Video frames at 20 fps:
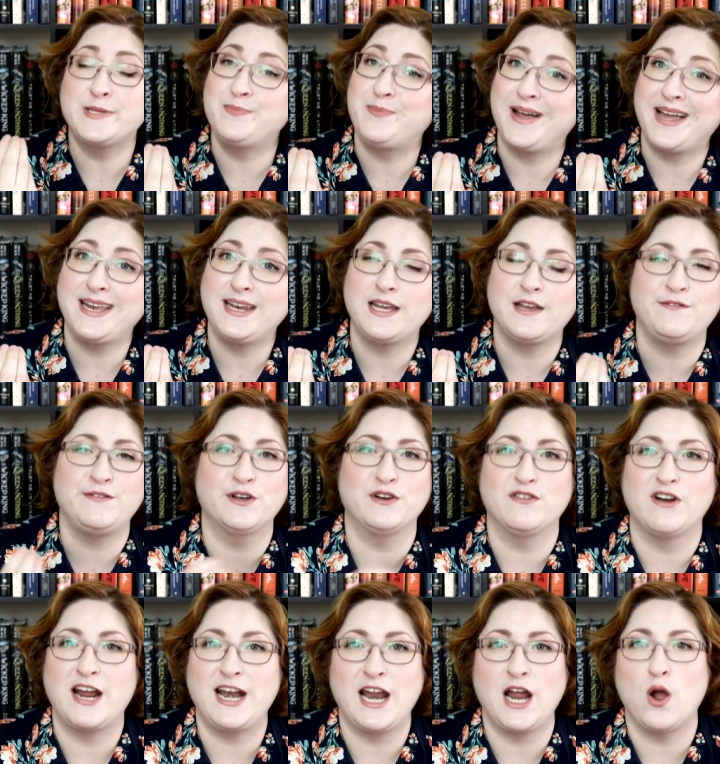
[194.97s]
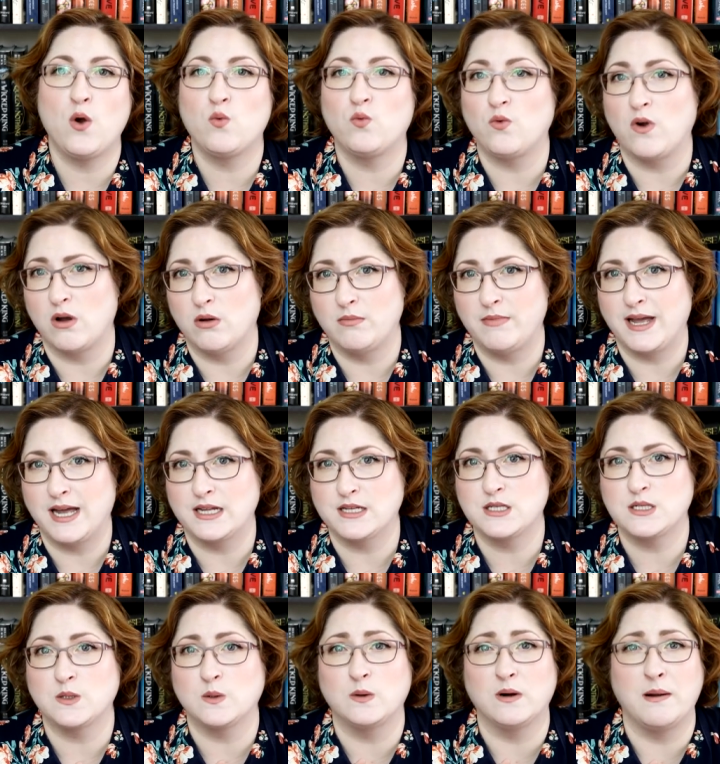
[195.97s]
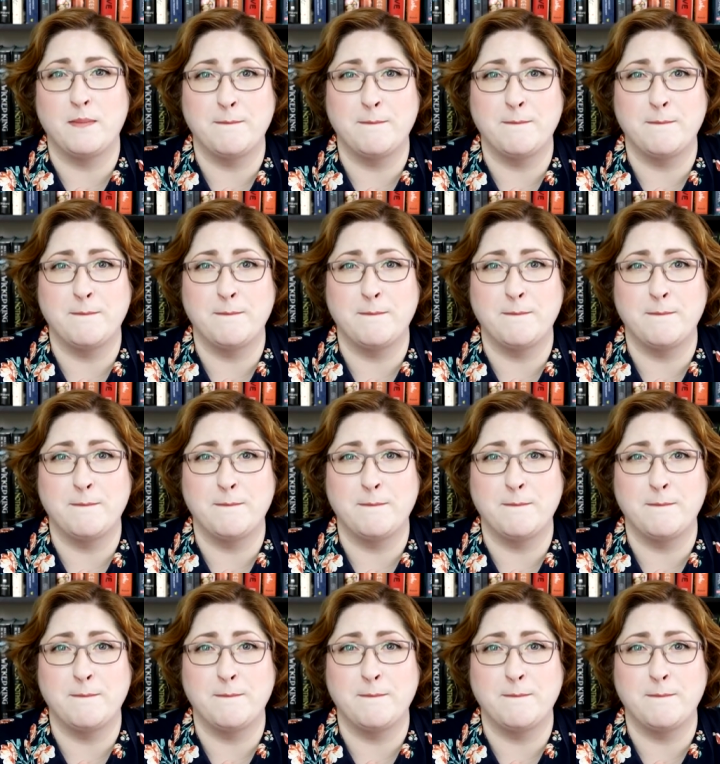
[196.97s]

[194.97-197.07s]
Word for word: but if you're writing a romance or